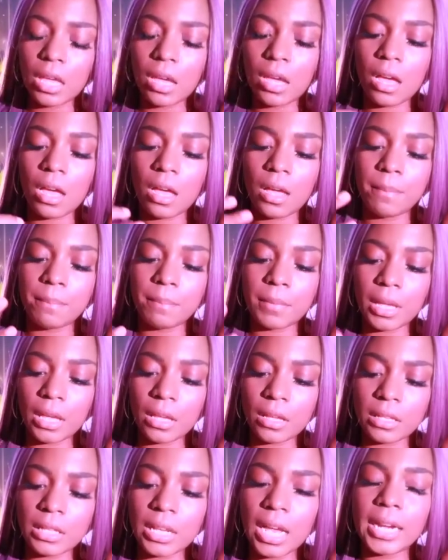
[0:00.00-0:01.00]
um,
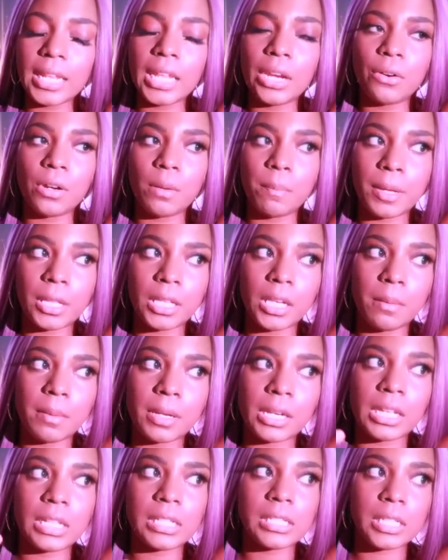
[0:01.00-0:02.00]
not irritability,
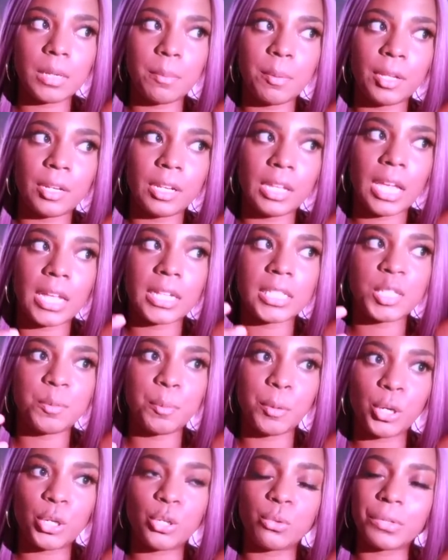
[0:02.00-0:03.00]
but instability and
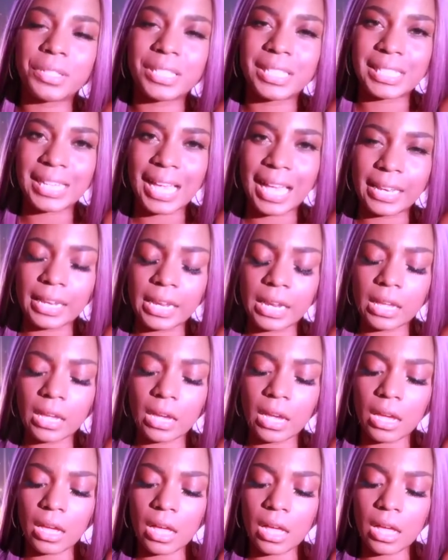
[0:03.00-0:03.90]
spiritual static.